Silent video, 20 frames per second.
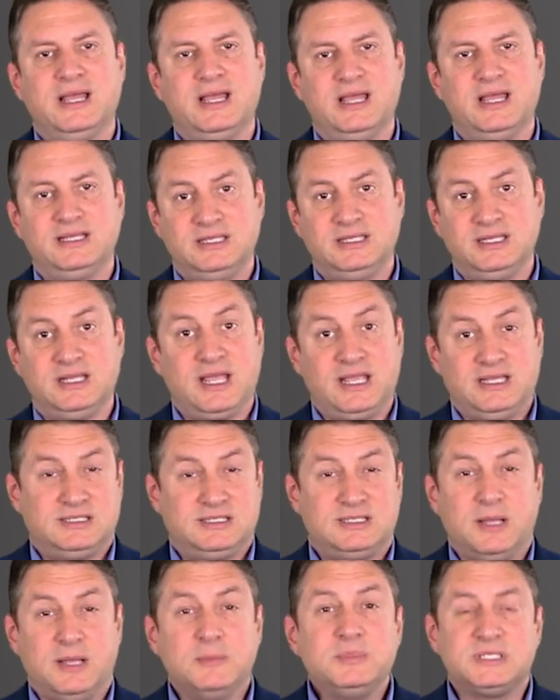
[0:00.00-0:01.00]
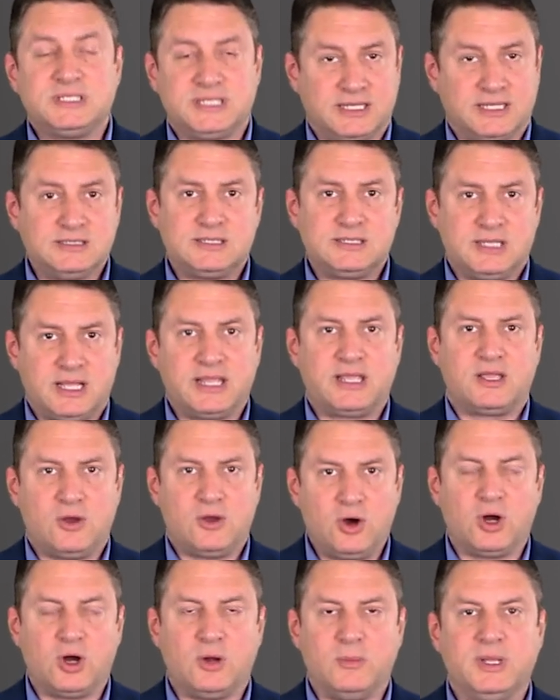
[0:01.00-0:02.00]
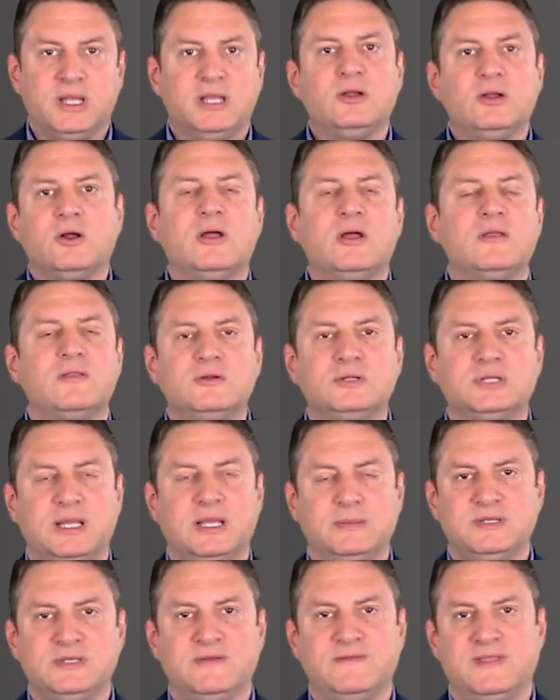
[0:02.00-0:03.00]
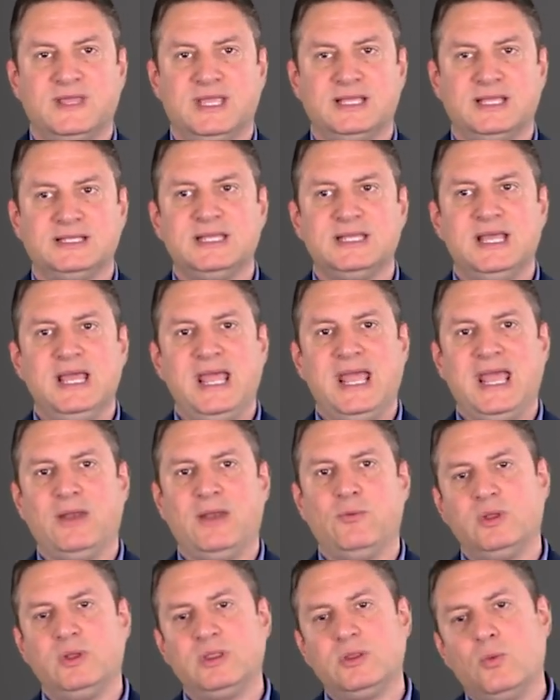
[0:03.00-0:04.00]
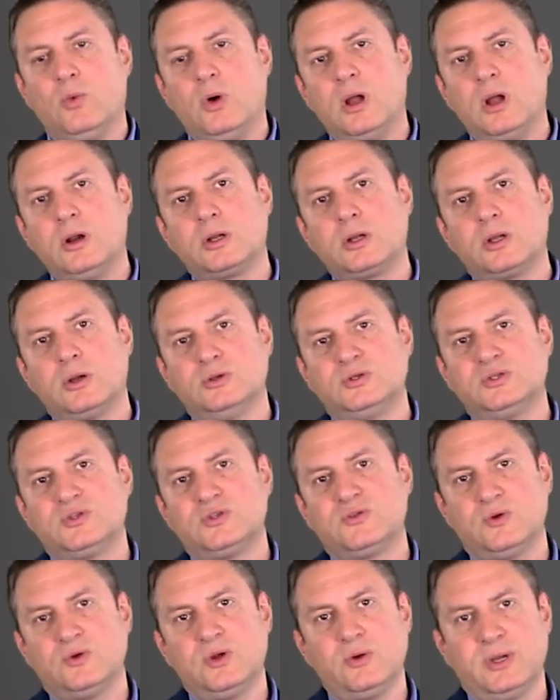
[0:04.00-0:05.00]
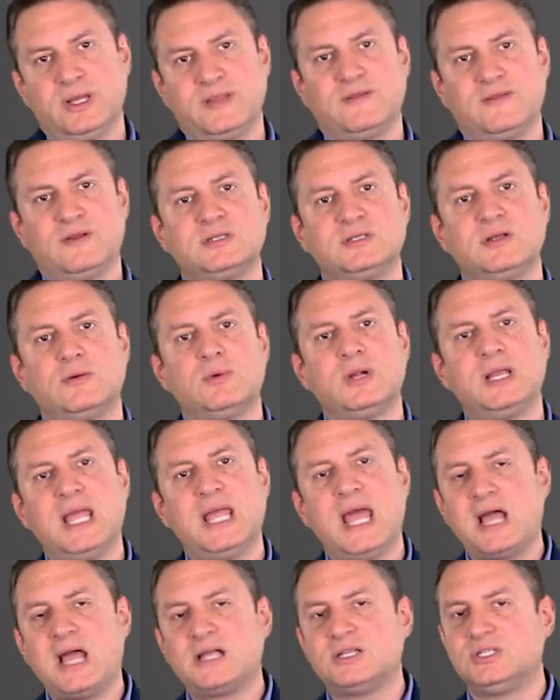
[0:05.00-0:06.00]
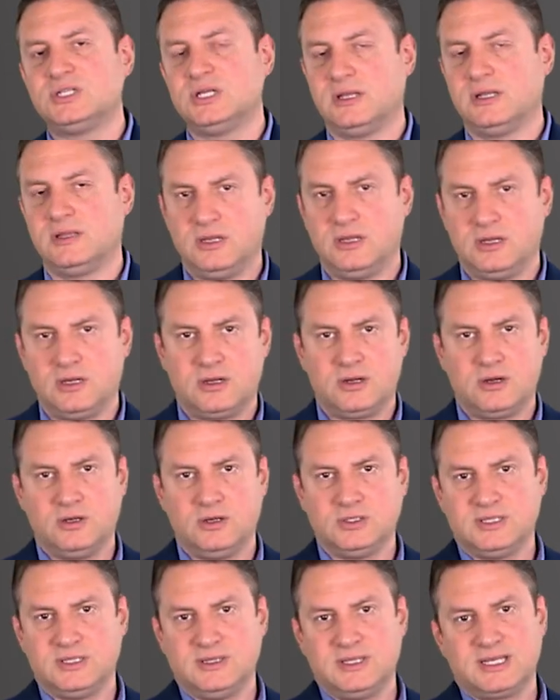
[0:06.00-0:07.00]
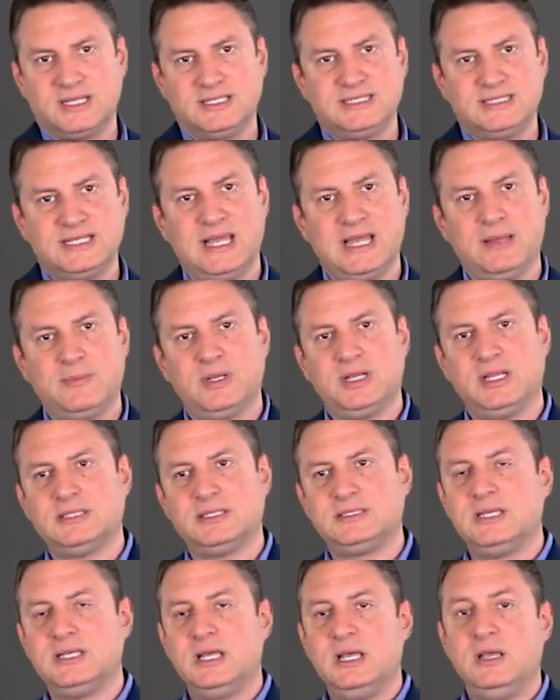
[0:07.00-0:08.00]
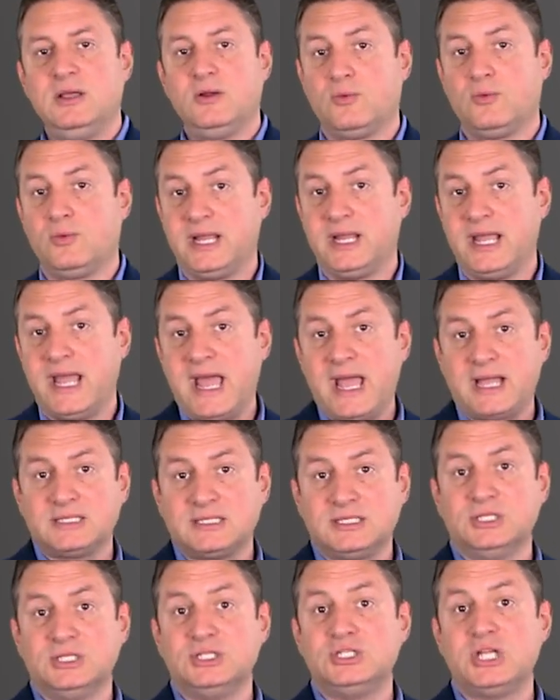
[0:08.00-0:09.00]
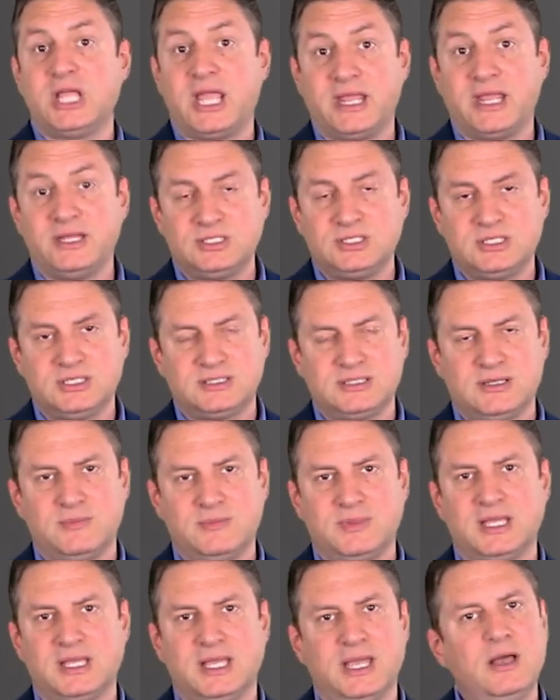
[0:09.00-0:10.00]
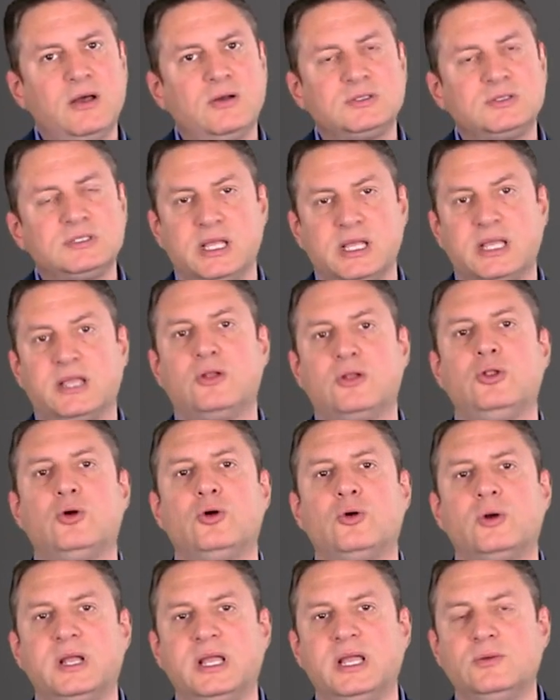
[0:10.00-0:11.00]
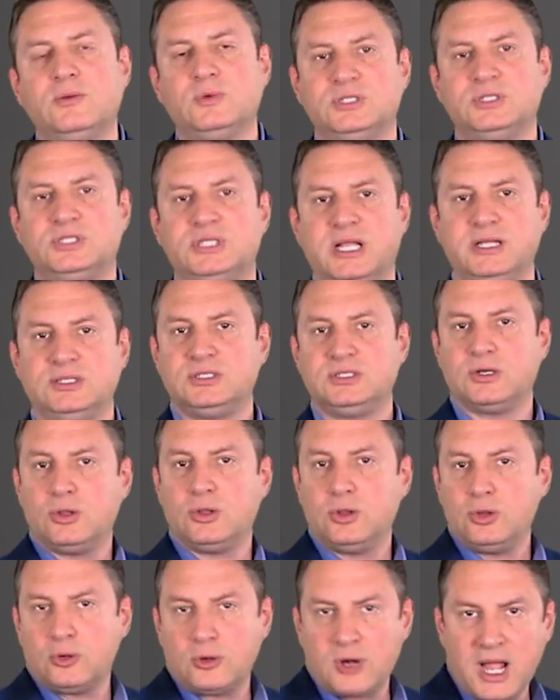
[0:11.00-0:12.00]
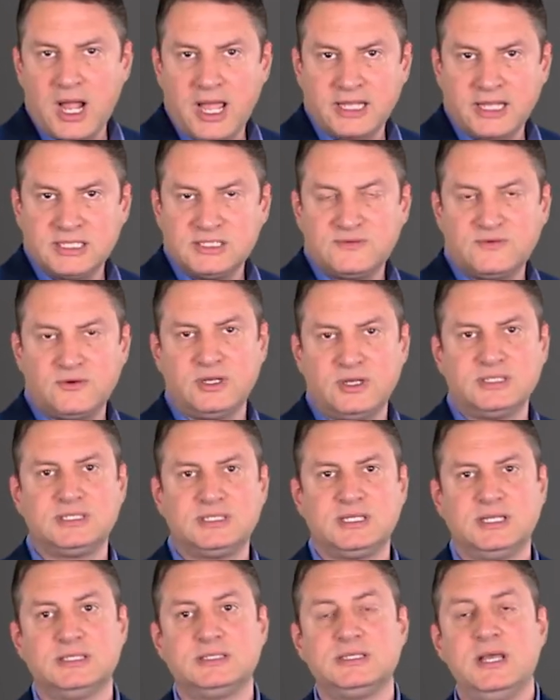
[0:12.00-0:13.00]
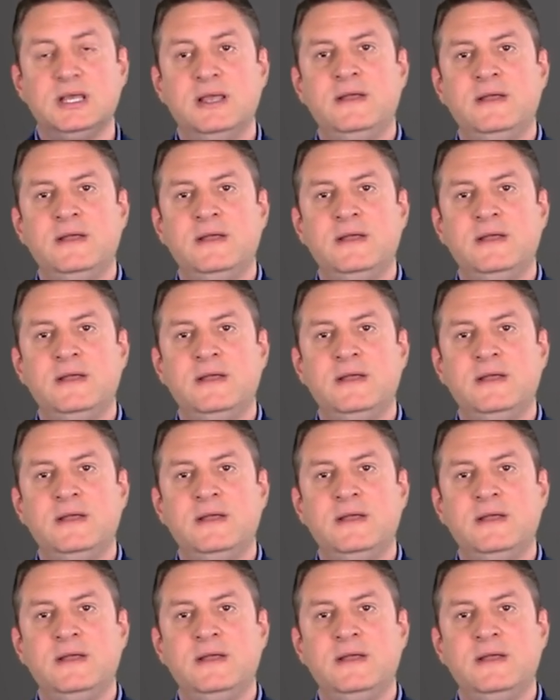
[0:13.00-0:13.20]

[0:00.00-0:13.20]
a substance like carbon or other types of things, and when the water goes through it, a reaction that occurs, and the contaminants react and change to something else, like chlorine would change to chlorides, for instance.